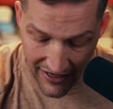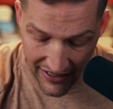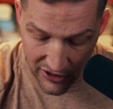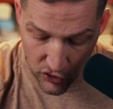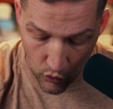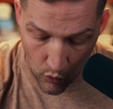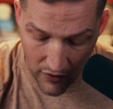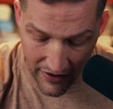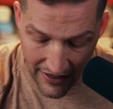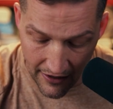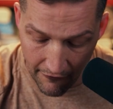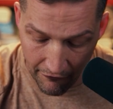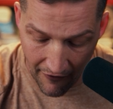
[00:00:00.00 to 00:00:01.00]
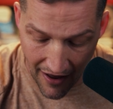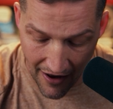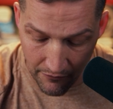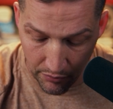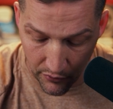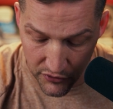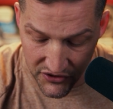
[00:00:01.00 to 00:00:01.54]
at a
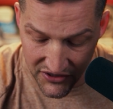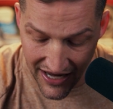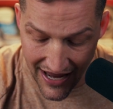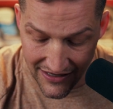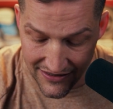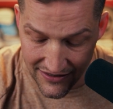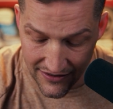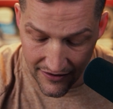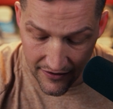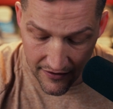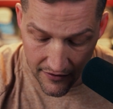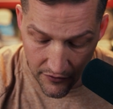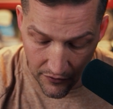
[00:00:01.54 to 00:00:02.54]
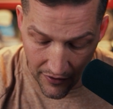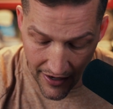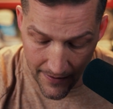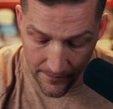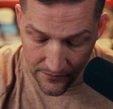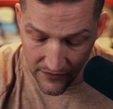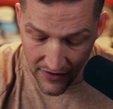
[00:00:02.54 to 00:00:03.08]
25%,
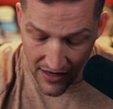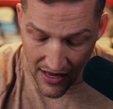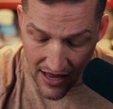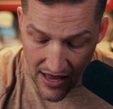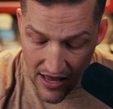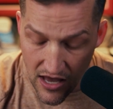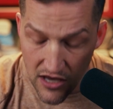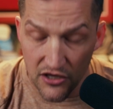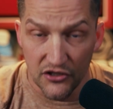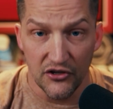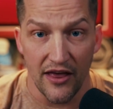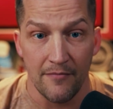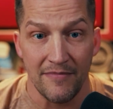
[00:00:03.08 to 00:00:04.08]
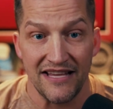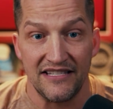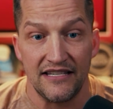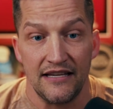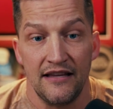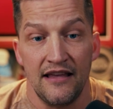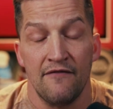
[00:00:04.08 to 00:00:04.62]
right? So that
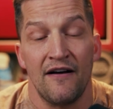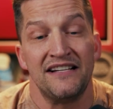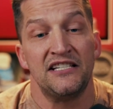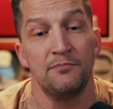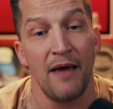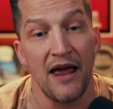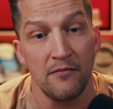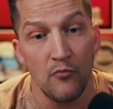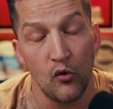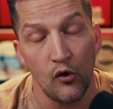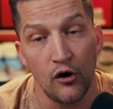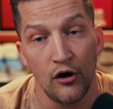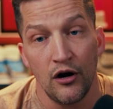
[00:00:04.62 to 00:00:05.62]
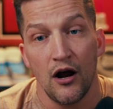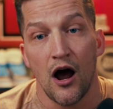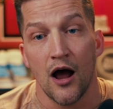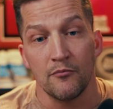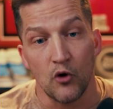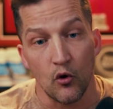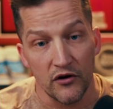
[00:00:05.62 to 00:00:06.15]
means if I spend more,
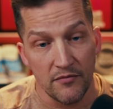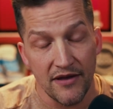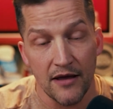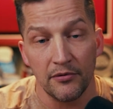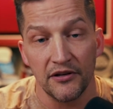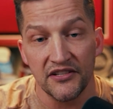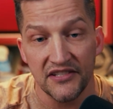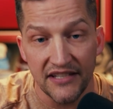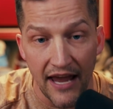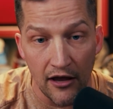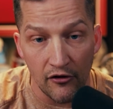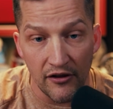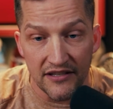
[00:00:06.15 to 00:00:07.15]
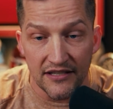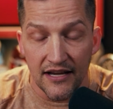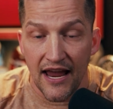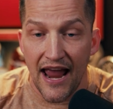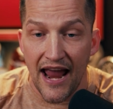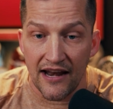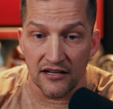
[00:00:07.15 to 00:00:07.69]
I'm going to be able to scale it.
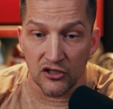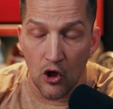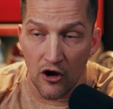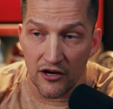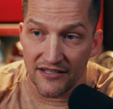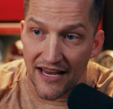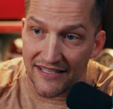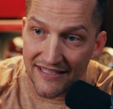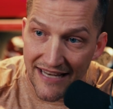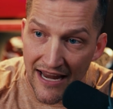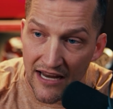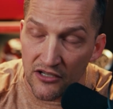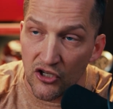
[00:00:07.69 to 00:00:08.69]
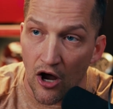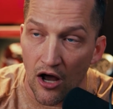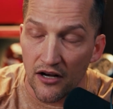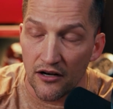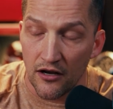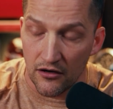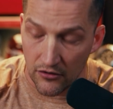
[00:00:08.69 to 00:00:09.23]
And as long as I stay
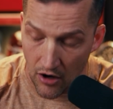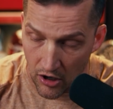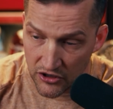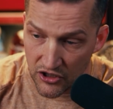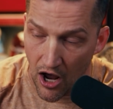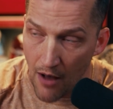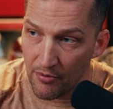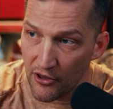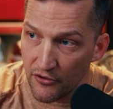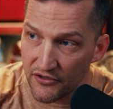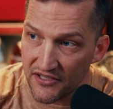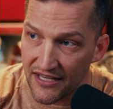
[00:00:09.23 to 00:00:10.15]
on top of those